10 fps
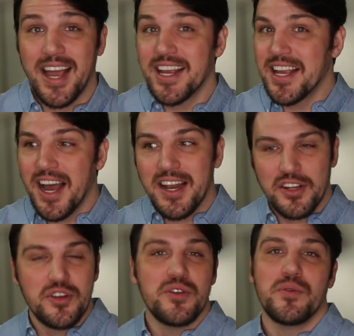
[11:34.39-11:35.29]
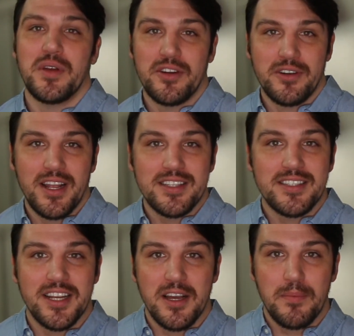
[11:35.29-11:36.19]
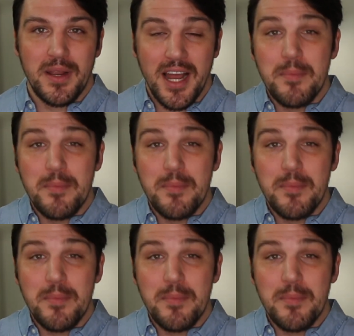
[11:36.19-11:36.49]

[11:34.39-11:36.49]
I got a new internet setup and I